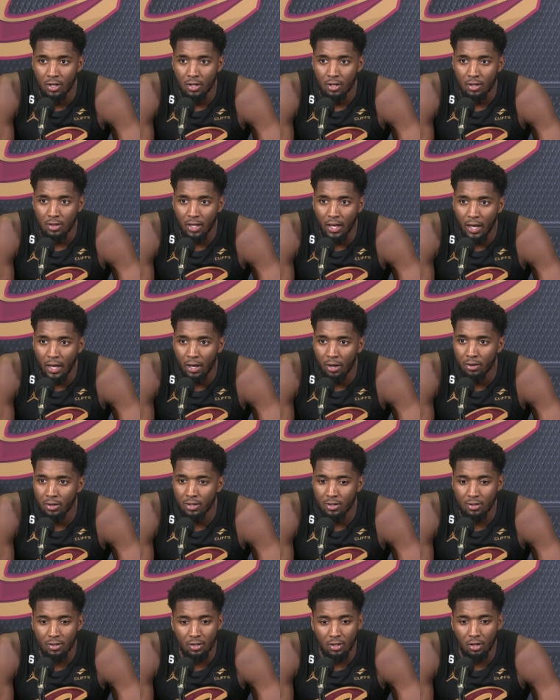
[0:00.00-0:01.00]
loud,
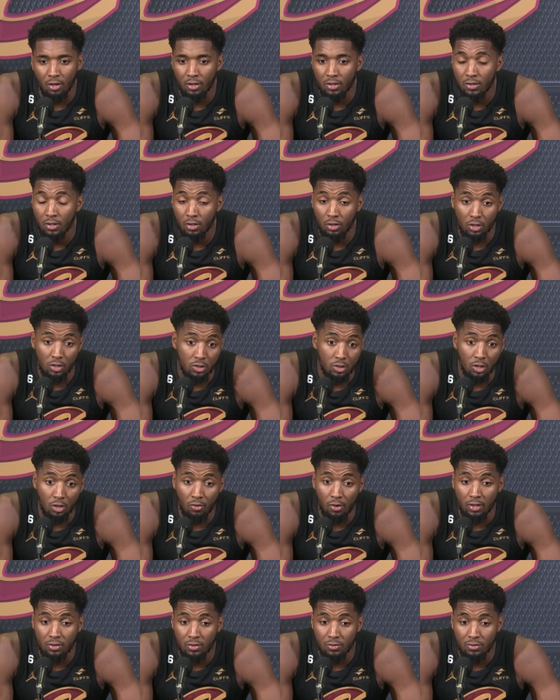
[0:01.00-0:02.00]
and you know, it's, a, it's an
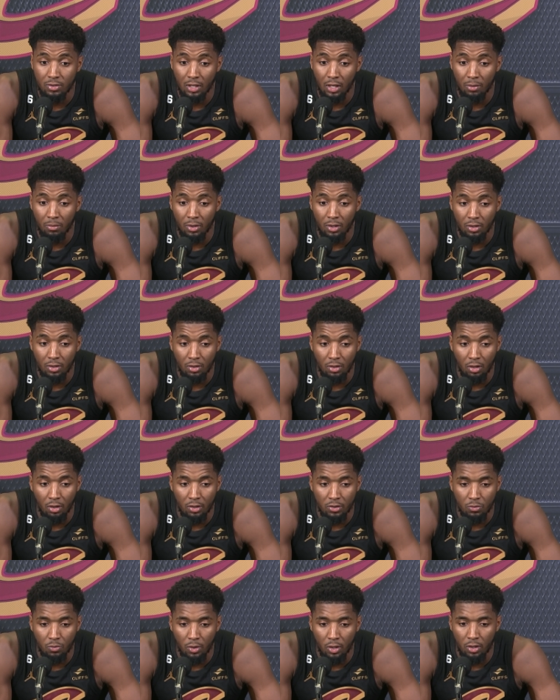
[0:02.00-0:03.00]
aggressive team, and you know,
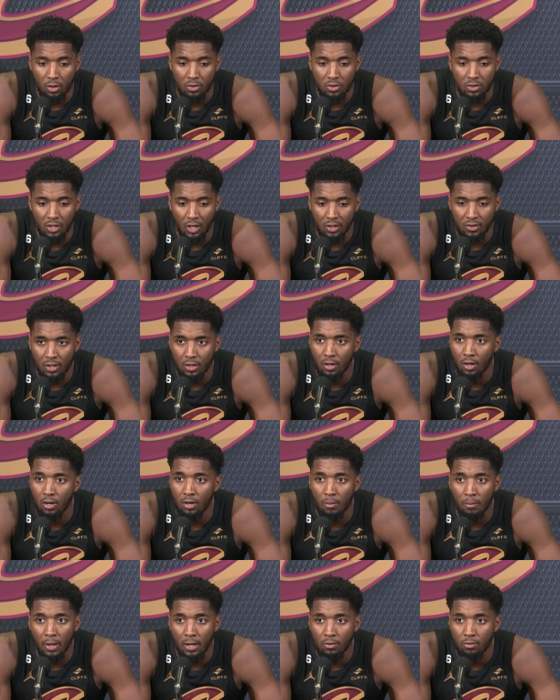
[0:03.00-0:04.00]
it's one of those things that they're
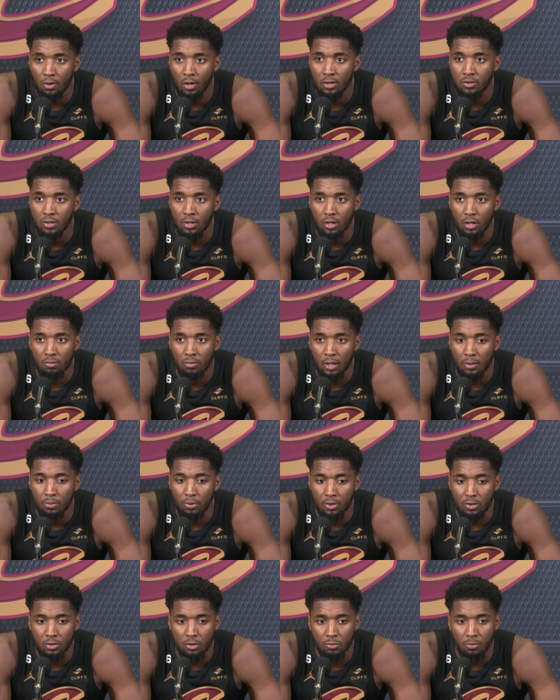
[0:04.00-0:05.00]
going to make runs, they're going to make
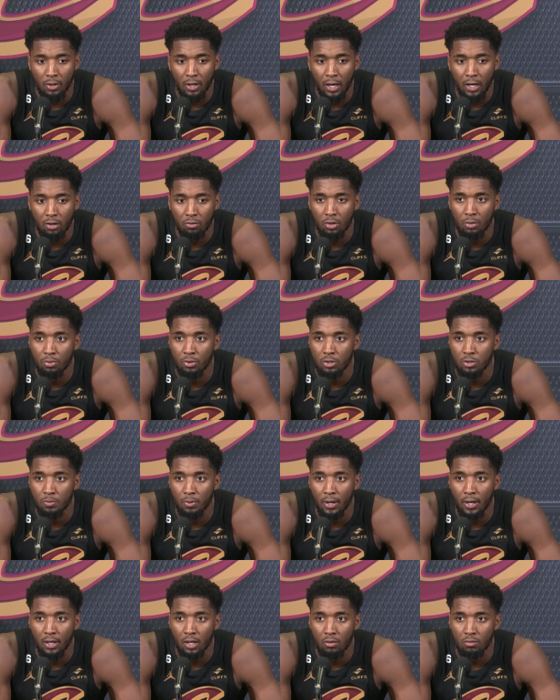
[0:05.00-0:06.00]
pushes, but how do we push
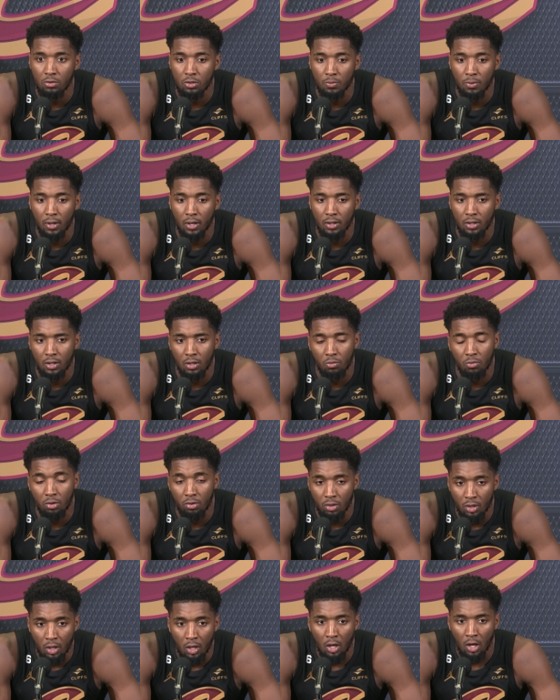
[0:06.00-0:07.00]
back and respond it? And
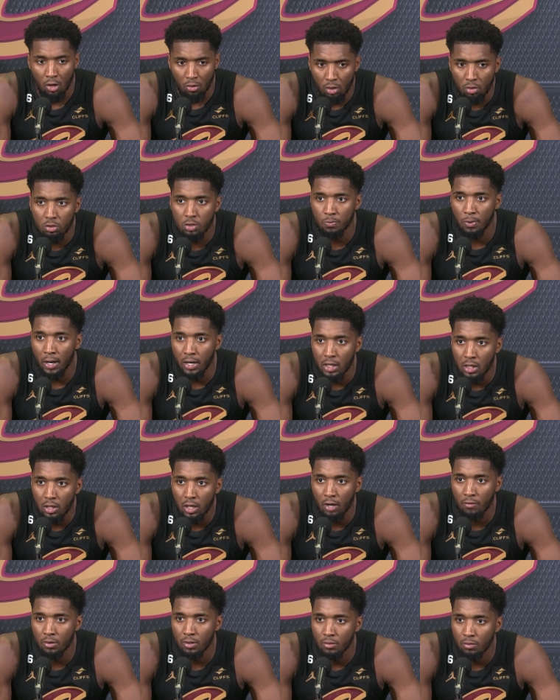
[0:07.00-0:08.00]
we we responded
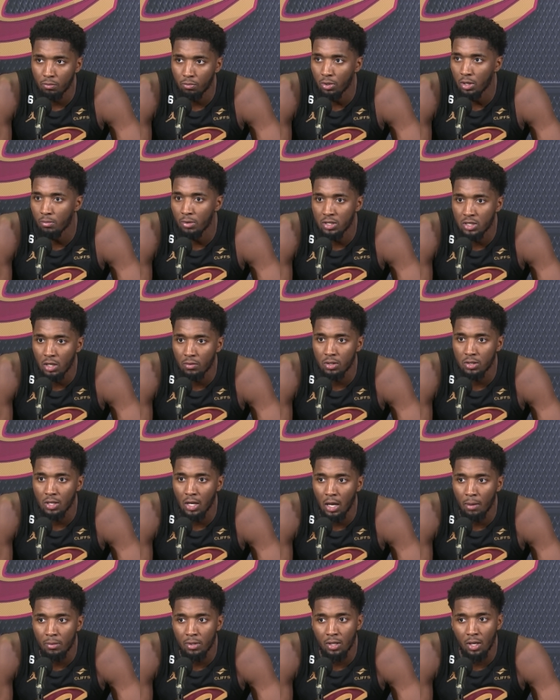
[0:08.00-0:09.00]
every pretty much every
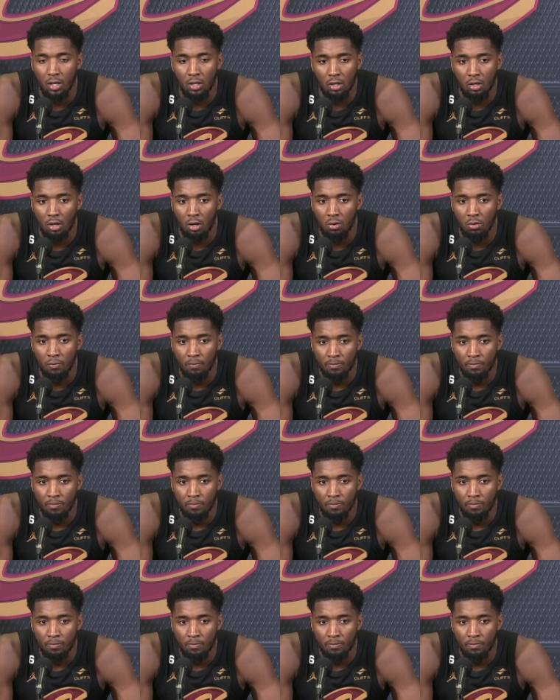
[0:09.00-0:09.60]
time, and then you know,